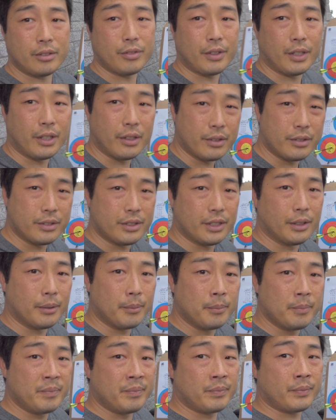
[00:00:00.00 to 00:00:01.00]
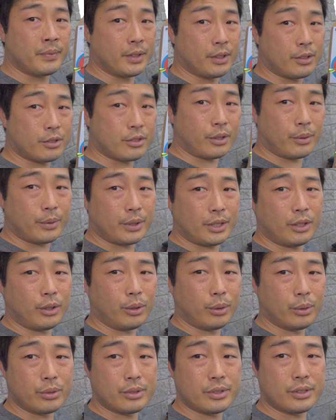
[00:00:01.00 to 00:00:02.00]
fair is that there's already
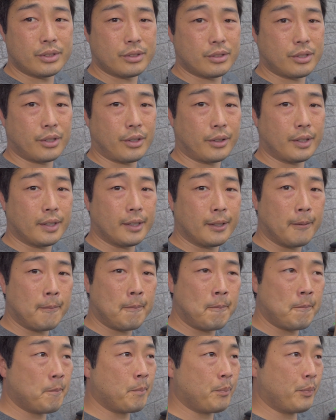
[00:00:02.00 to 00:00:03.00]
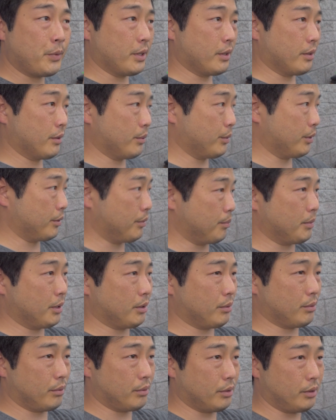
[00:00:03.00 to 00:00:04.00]
holes in the target, and with my,
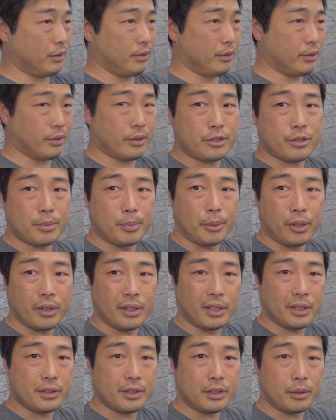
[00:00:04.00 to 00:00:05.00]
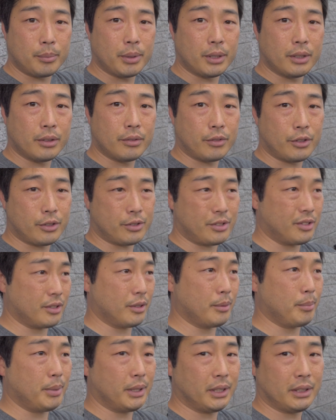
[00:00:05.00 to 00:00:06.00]
you know, the small hunting pin versus
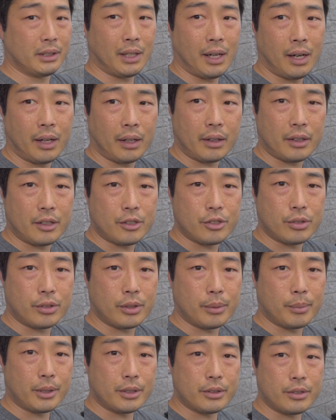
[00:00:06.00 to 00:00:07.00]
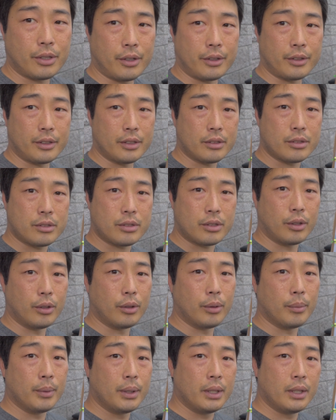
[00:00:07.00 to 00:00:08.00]
the big dot I shoot in my target
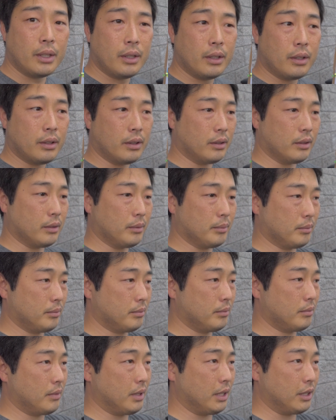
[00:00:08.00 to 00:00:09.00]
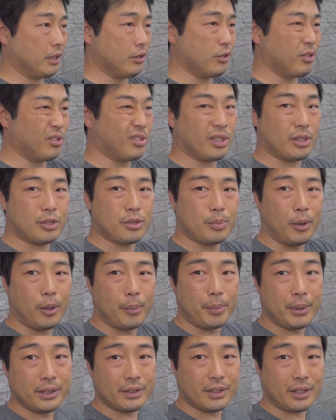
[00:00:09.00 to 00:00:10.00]
scope, I could use that small
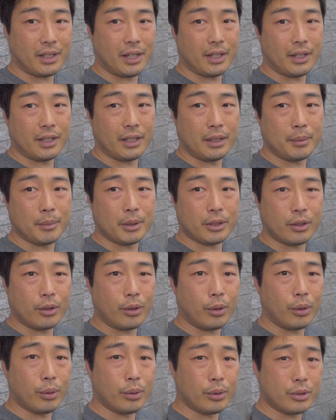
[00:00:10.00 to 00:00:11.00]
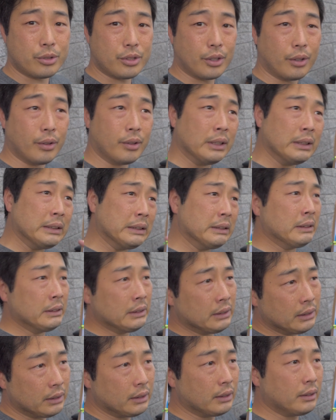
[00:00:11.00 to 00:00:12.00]
pin to kind of aim at the holes. So
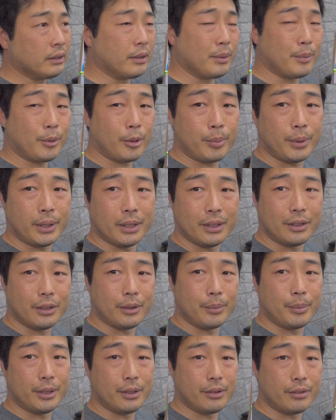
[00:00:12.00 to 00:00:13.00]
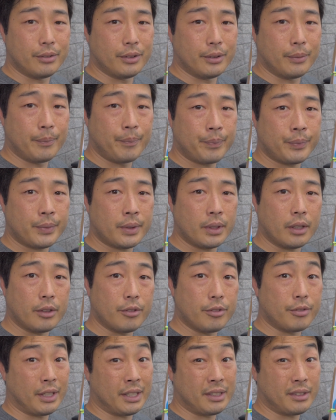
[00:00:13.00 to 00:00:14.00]
there may be a little bit of a
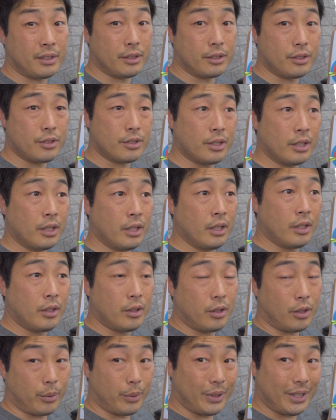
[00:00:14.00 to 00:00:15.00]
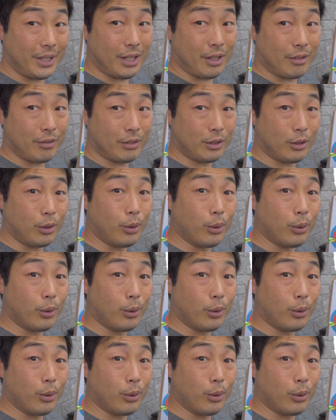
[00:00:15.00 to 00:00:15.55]
advantage already having the